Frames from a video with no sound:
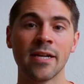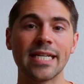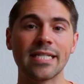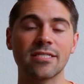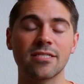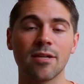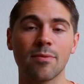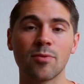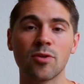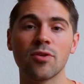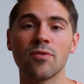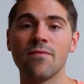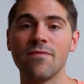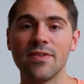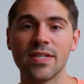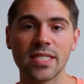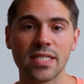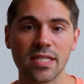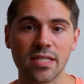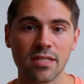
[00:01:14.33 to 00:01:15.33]
is someone who
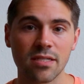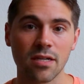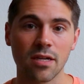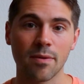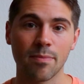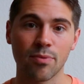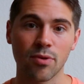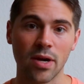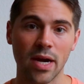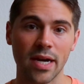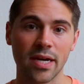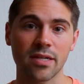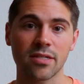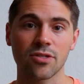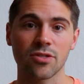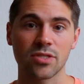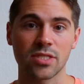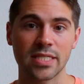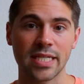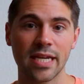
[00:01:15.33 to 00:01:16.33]
visits a product
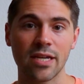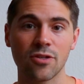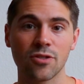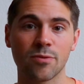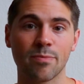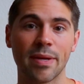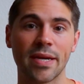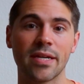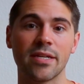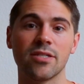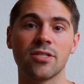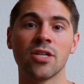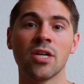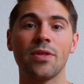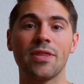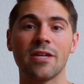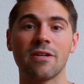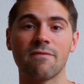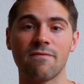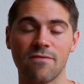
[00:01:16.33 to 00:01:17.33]
or sales page
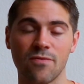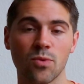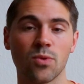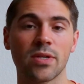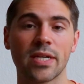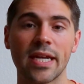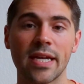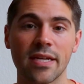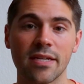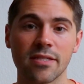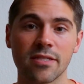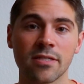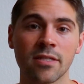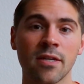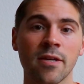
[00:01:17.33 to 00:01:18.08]
within 4 days.